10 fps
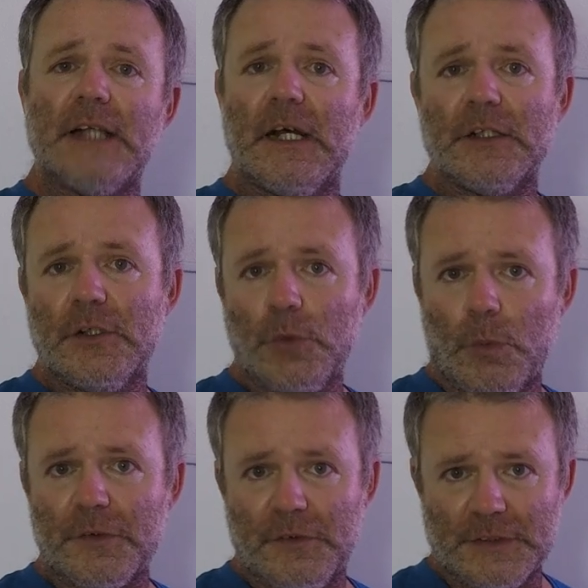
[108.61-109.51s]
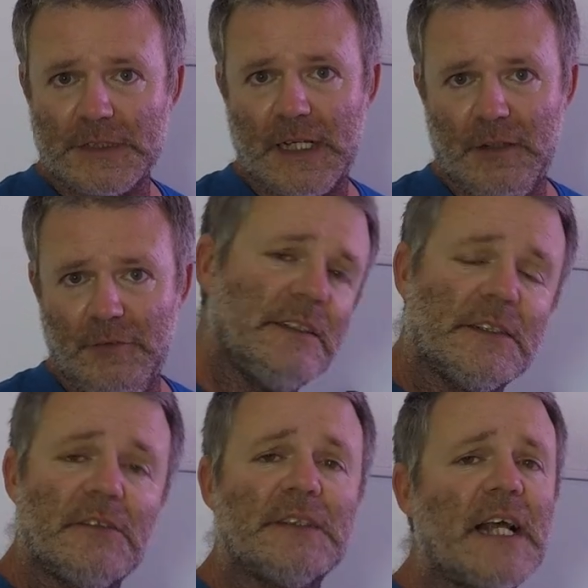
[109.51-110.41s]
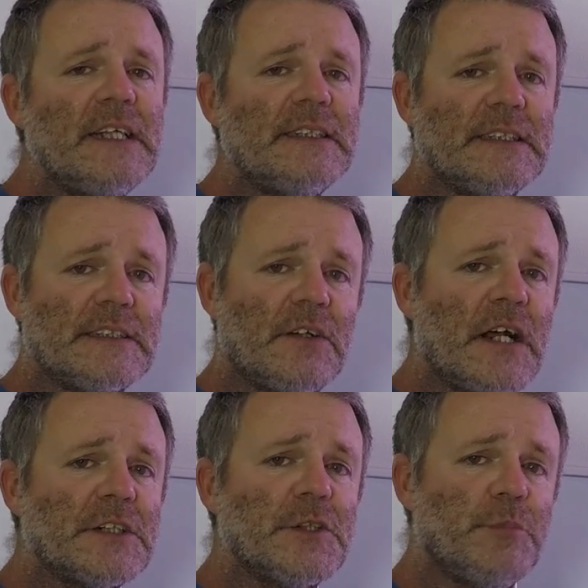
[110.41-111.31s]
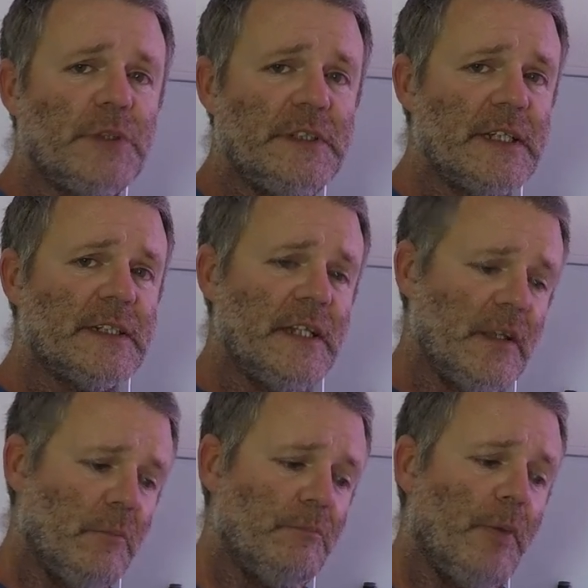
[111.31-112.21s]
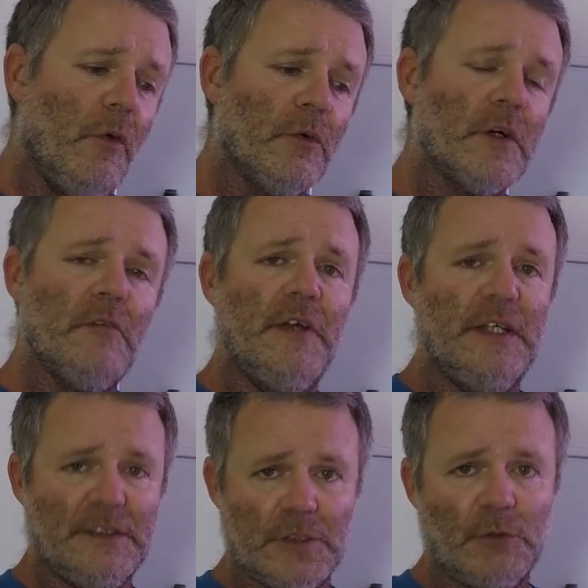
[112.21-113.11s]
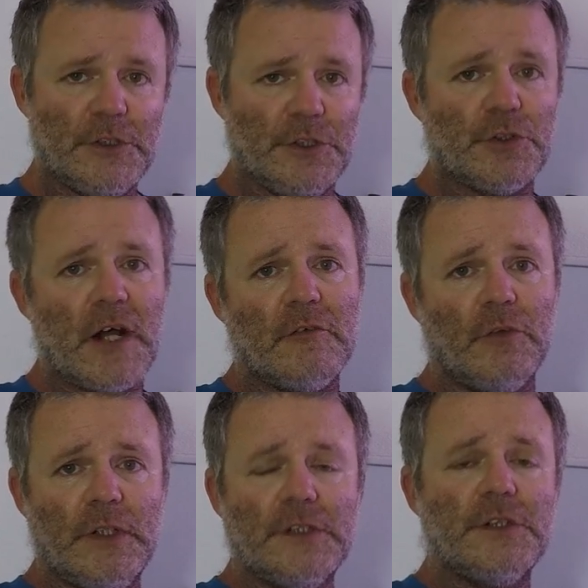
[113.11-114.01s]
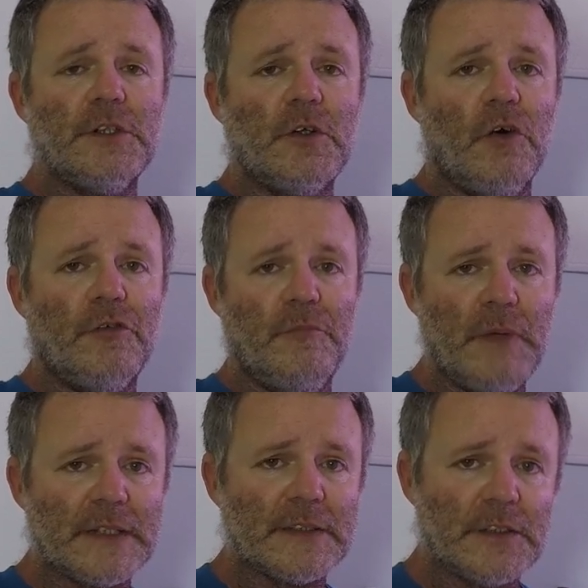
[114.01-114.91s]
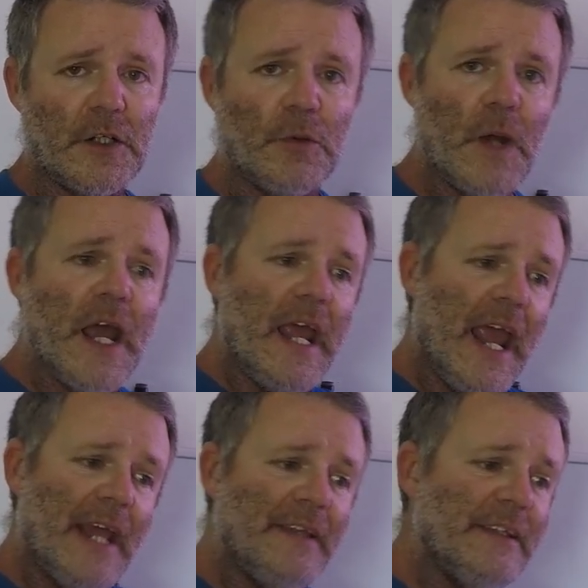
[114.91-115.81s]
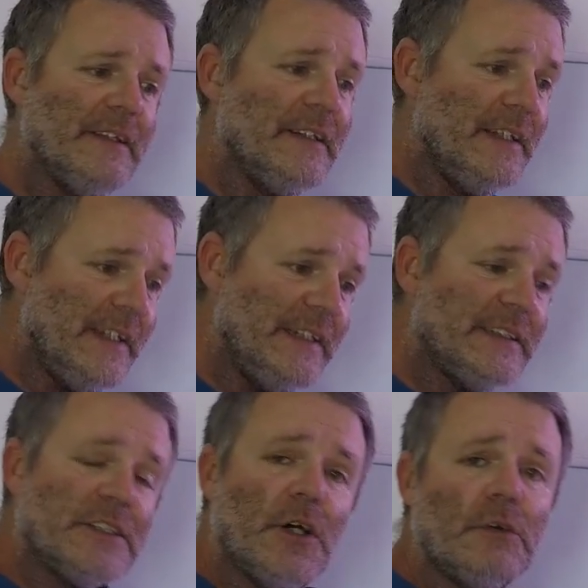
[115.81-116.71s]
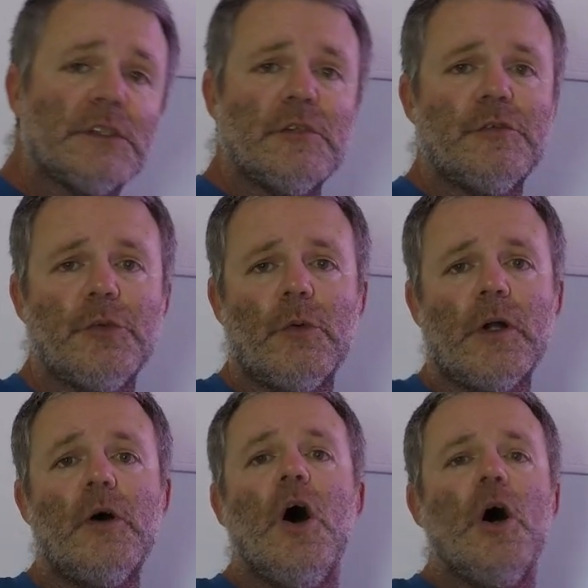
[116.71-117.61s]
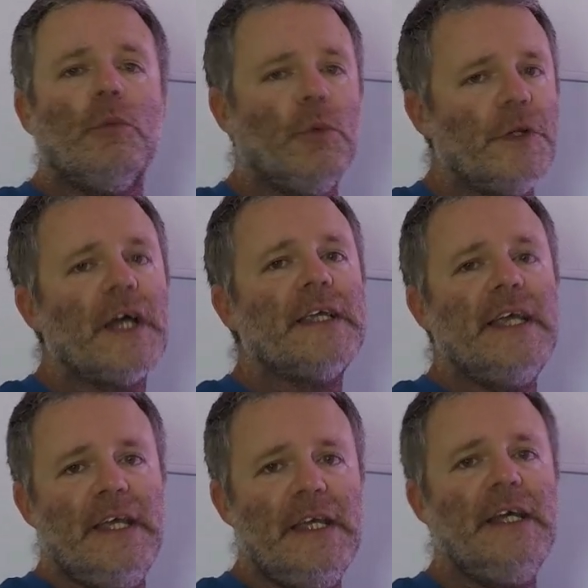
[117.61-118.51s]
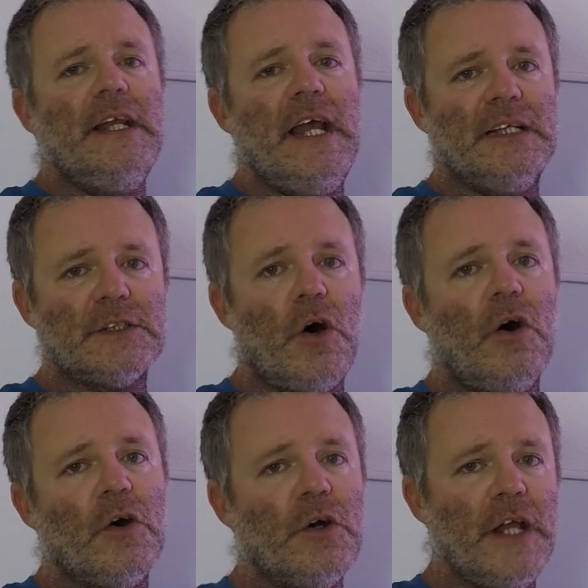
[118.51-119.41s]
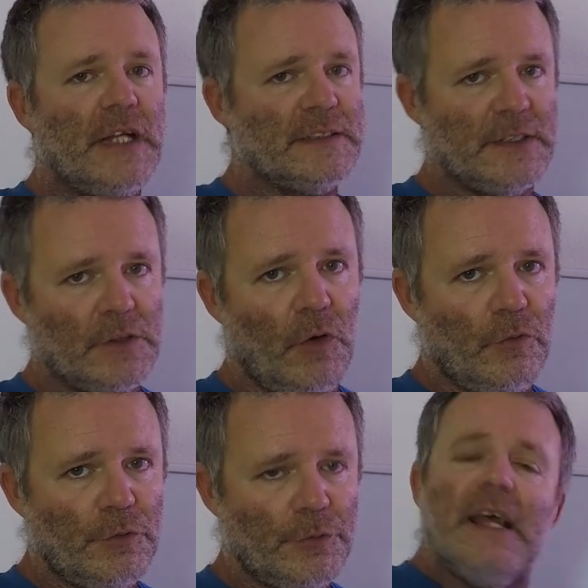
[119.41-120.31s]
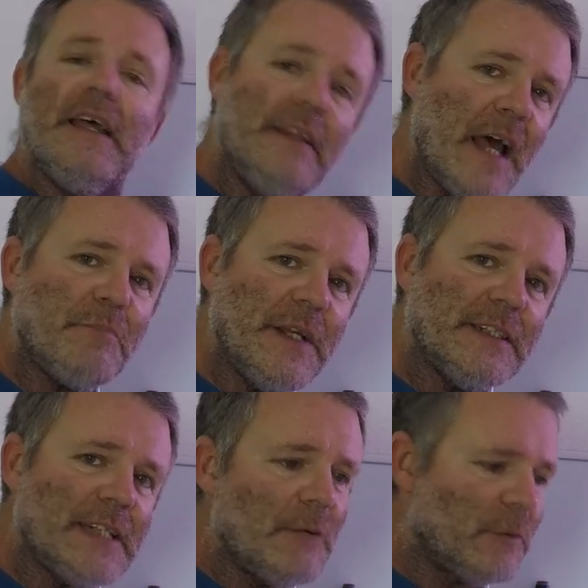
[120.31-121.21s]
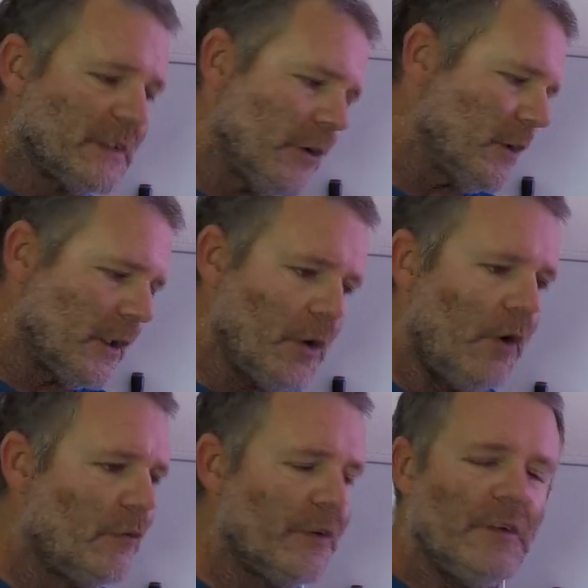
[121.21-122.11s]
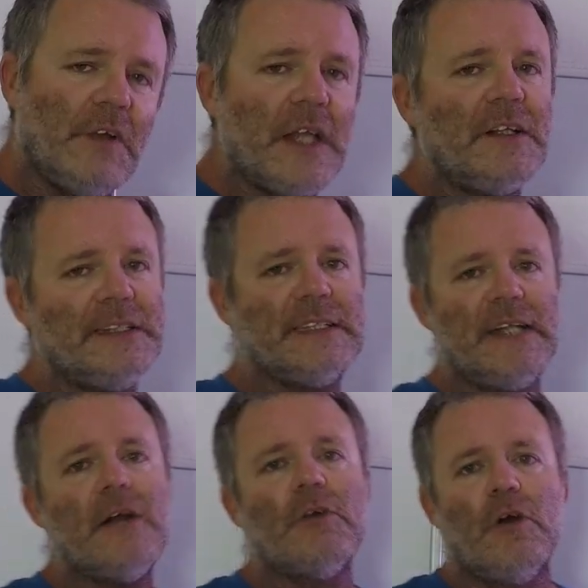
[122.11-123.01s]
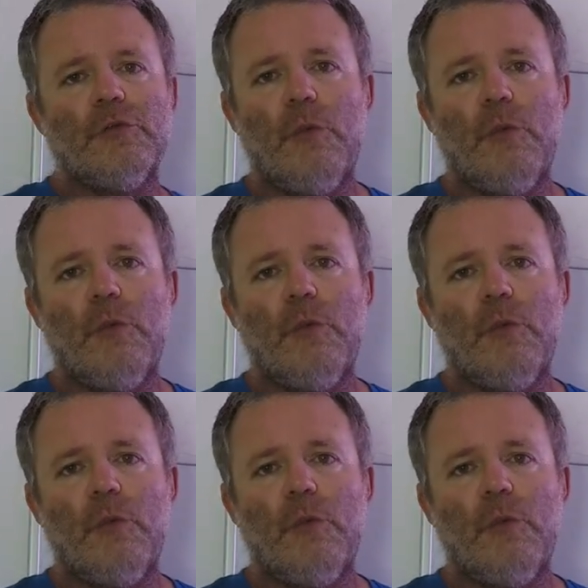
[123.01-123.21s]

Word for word: on the northern side of it. So scientists are actually predicting the bulk of it is going to travel into the Gulf of Mexico and the east coast of Florida, will not get hit as hard as the Gulf. That being said, we're still going to go over the likely scenario of